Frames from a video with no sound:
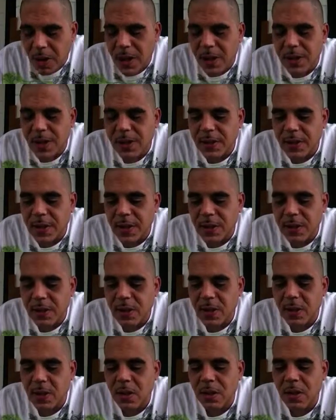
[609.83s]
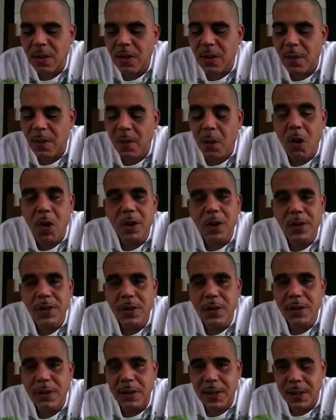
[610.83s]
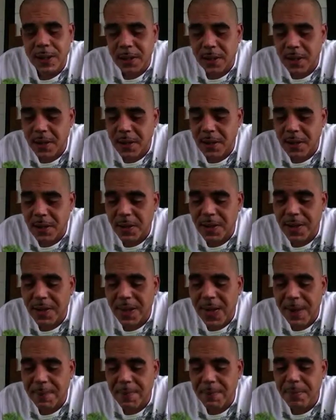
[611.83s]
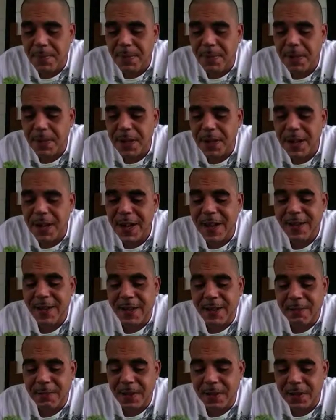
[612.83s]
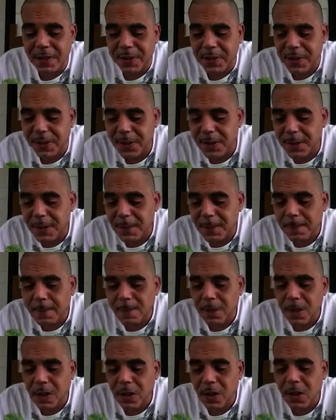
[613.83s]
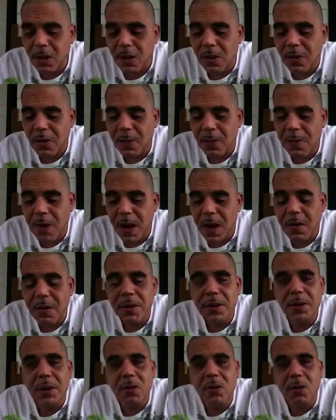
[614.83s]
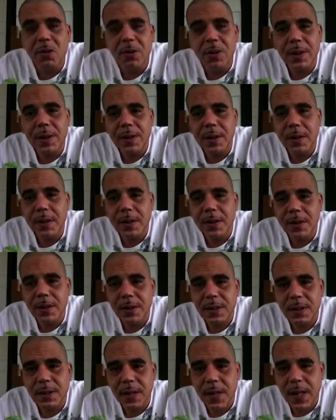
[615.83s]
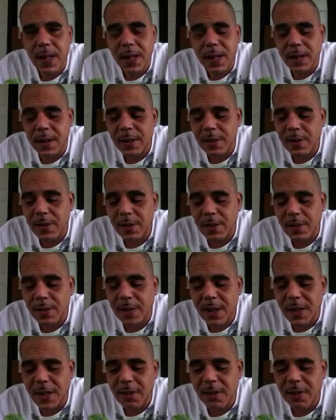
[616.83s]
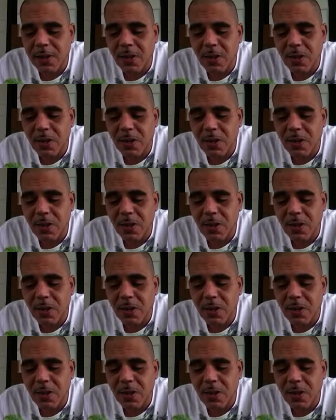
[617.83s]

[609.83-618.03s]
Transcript: it's the force, the capability, and the ability, the power to doing things. And, that's,